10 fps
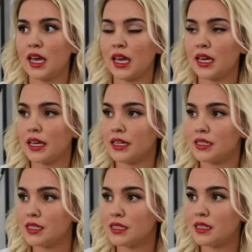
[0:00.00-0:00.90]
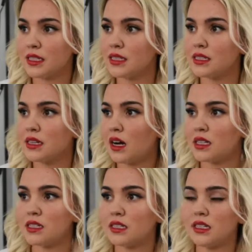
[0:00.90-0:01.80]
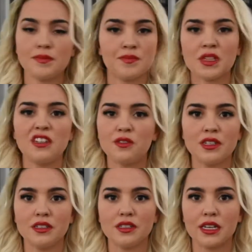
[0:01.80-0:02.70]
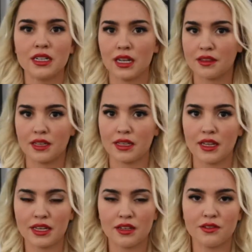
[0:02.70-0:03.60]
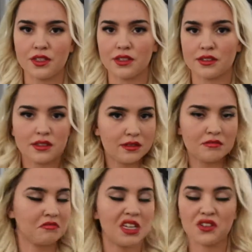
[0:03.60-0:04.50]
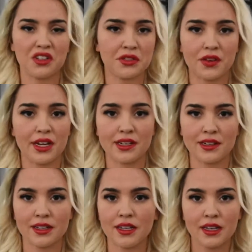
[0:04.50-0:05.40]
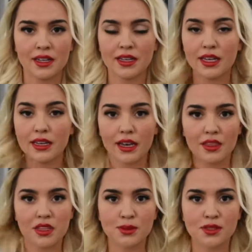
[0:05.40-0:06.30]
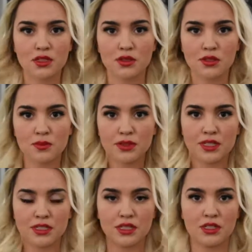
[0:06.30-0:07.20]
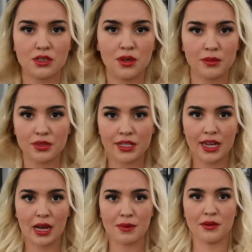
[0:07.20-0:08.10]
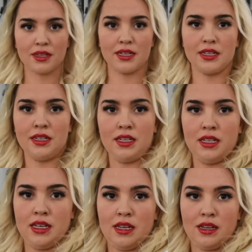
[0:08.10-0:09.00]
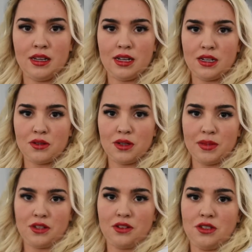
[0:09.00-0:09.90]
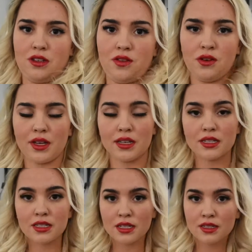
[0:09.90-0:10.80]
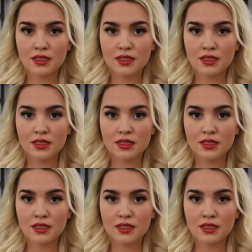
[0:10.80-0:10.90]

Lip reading: And this, honestly, it feels like nothing. Like, it feels fine. Yeah, and this was also super easy to do. I'm really happy with it. I just want to make sure this is focused.